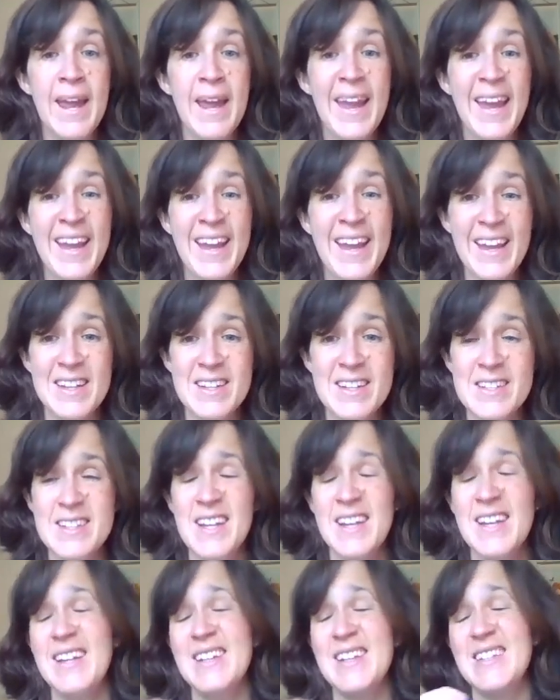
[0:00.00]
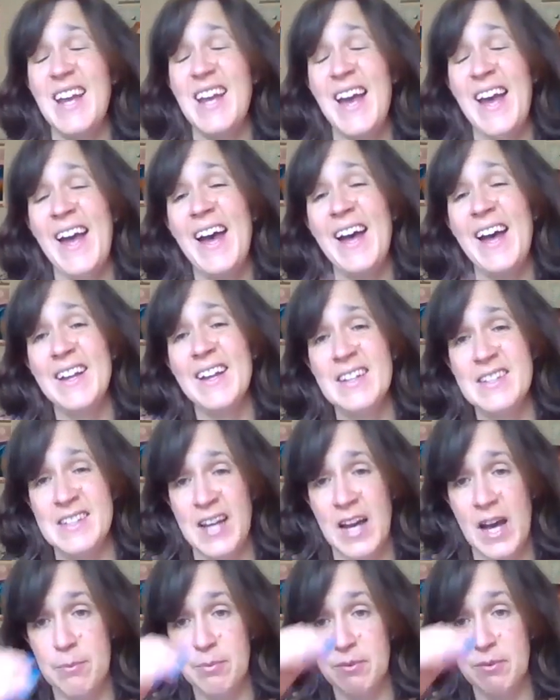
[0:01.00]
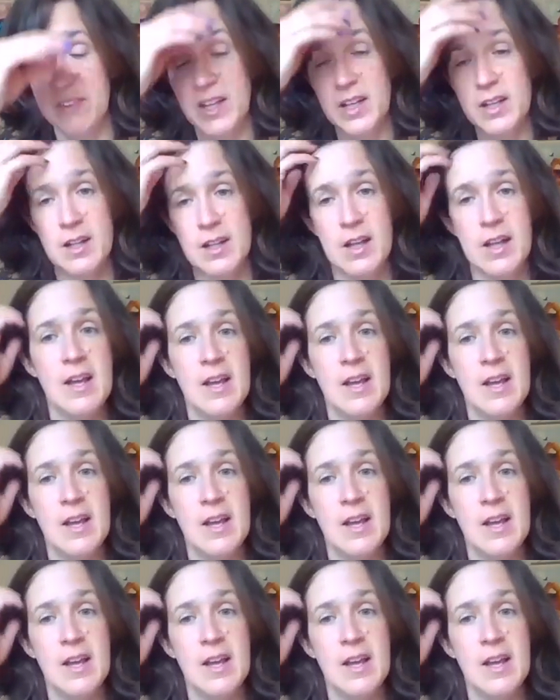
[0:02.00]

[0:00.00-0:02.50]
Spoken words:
And to add on top of it,